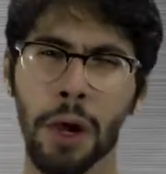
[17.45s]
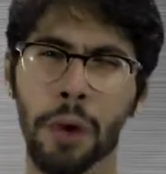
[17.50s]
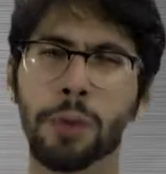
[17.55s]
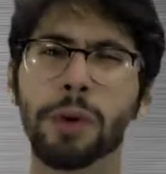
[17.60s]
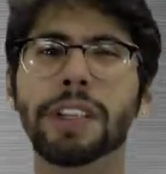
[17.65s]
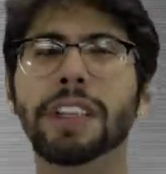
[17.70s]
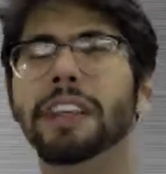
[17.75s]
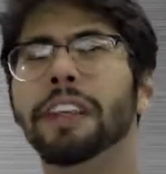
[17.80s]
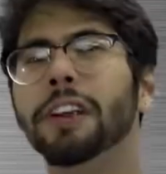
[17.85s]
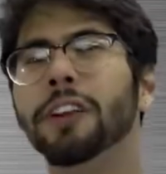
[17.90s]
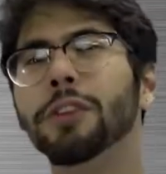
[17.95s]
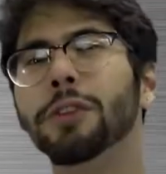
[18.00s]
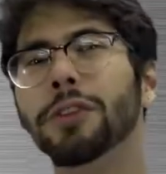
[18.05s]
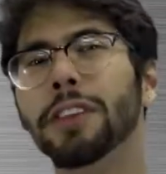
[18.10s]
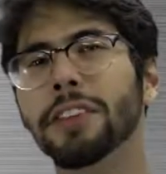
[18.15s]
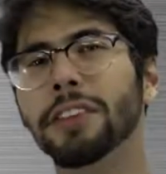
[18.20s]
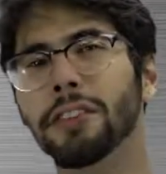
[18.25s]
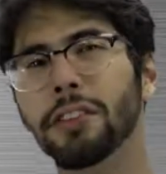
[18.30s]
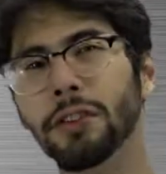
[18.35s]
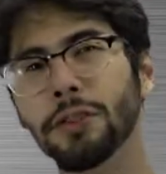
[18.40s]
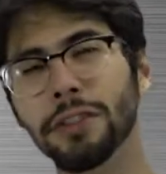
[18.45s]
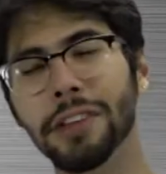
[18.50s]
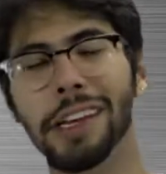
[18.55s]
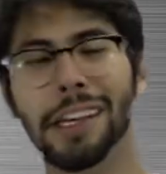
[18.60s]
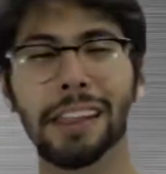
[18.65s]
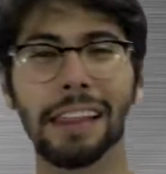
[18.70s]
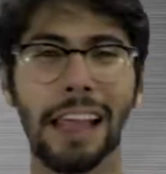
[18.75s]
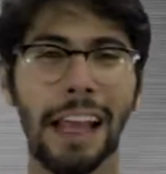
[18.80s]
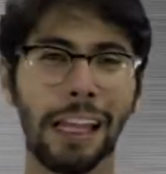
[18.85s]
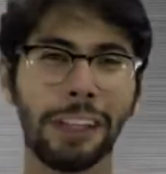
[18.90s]
We did include this news
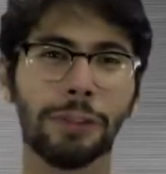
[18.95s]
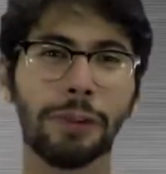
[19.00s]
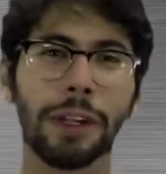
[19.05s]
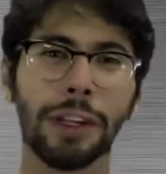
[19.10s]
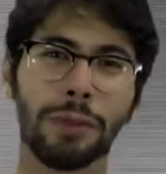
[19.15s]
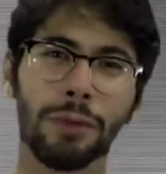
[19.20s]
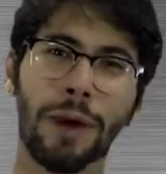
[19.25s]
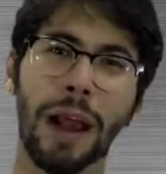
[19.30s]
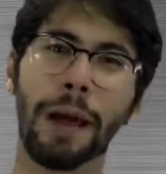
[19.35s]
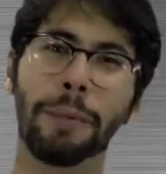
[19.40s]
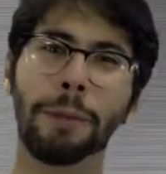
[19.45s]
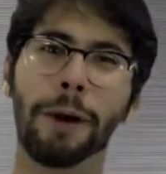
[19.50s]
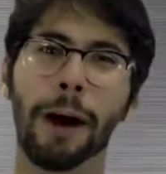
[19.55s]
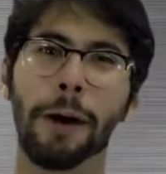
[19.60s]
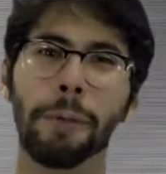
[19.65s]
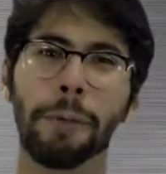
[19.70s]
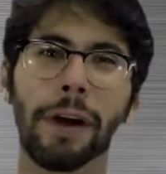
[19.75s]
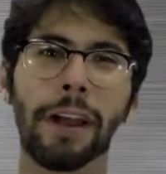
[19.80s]
in last week's wrap-up,